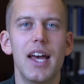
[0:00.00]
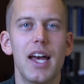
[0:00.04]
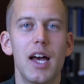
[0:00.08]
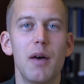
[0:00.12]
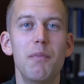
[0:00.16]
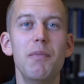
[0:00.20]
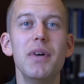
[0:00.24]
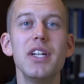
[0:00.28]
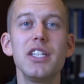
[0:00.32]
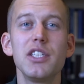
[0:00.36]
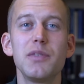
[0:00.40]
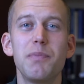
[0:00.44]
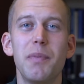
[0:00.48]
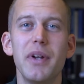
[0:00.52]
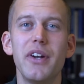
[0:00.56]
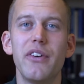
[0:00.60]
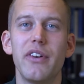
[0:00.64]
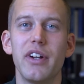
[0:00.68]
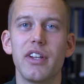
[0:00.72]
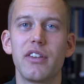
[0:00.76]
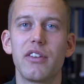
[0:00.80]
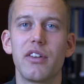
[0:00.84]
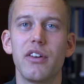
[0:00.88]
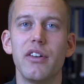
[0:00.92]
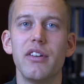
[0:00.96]
A much better
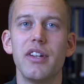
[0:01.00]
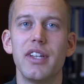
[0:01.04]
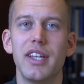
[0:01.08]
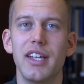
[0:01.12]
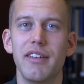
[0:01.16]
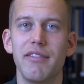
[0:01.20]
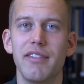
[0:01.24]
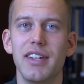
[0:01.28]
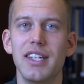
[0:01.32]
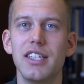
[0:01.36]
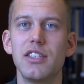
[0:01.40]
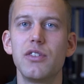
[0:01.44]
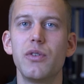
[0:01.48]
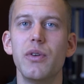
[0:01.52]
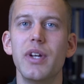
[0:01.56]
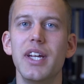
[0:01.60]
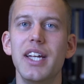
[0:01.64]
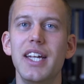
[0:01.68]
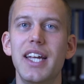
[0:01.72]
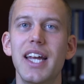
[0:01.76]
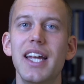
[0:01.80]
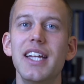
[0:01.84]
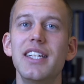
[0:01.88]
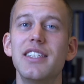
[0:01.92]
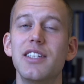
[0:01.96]
alternative is to
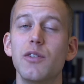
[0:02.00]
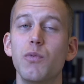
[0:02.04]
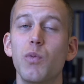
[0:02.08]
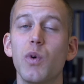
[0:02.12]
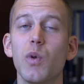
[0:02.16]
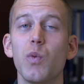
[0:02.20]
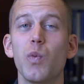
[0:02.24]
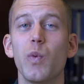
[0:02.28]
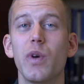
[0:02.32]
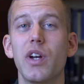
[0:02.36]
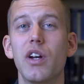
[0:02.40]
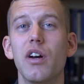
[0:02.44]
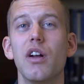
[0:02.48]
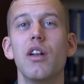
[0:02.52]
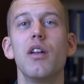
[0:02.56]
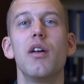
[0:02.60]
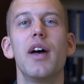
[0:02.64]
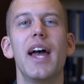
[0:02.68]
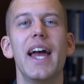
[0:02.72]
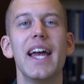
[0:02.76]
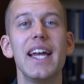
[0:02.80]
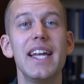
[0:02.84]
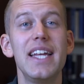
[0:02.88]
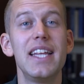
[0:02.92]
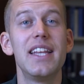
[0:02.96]
engage in what we call
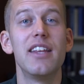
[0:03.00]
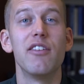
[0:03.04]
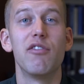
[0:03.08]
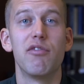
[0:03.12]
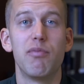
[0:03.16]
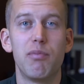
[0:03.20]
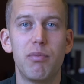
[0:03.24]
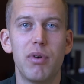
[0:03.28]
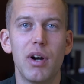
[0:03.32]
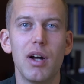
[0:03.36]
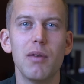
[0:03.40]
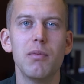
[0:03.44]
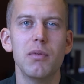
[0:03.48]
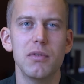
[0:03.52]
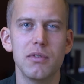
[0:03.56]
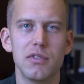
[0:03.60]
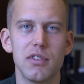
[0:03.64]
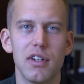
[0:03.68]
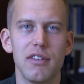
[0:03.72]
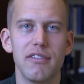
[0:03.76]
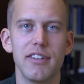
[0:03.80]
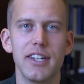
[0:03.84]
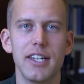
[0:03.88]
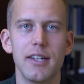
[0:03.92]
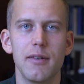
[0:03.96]
active problem
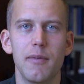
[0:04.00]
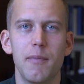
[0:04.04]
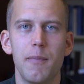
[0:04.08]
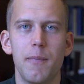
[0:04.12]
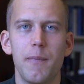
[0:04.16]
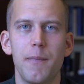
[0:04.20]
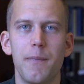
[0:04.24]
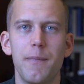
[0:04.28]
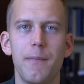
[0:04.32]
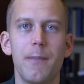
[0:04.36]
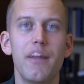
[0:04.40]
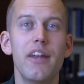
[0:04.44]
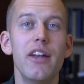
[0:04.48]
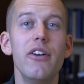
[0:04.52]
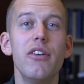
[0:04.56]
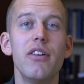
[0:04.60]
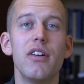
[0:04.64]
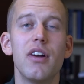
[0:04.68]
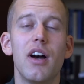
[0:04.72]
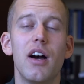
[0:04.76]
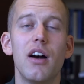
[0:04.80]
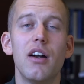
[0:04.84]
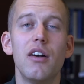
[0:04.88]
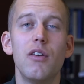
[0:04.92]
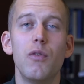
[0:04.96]
solving. Here
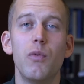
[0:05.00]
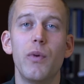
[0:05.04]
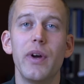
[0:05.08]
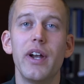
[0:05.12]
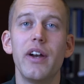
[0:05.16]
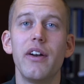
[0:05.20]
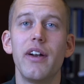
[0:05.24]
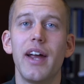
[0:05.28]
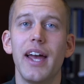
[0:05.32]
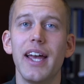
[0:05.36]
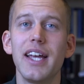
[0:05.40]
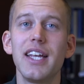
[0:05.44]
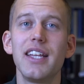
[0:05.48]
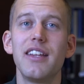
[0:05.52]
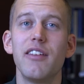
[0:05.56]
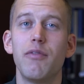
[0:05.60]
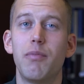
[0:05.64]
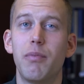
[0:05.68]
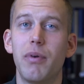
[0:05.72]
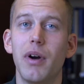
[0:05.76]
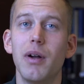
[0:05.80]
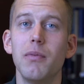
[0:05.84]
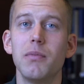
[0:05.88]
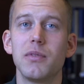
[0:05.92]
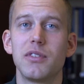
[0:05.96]
are where active
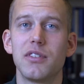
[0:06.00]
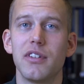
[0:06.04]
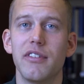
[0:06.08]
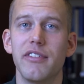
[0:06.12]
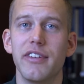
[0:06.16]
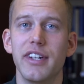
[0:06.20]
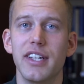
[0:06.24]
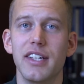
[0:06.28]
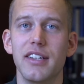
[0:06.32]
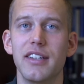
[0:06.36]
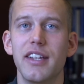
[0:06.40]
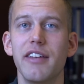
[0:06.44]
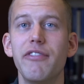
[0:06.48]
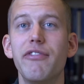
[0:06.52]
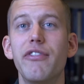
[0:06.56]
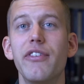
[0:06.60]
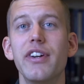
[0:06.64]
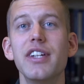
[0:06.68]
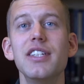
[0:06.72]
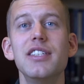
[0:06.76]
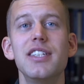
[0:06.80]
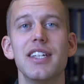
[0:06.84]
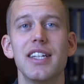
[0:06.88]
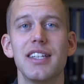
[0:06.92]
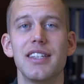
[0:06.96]
problem solving
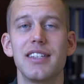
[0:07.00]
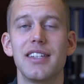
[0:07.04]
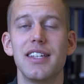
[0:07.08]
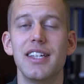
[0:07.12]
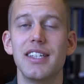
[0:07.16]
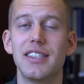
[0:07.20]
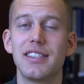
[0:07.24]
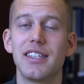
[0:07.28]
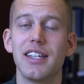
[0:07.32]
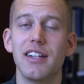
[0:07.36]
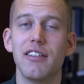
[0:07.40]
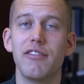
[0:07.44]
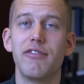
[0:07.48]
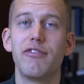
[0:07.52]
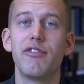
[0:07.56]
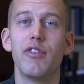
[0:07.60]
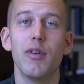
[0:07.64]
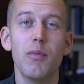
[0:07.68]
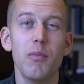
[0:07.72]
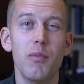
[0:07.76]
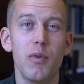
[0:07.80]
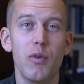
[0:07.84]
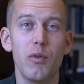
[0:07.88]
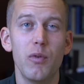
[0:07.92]
differentiates itself from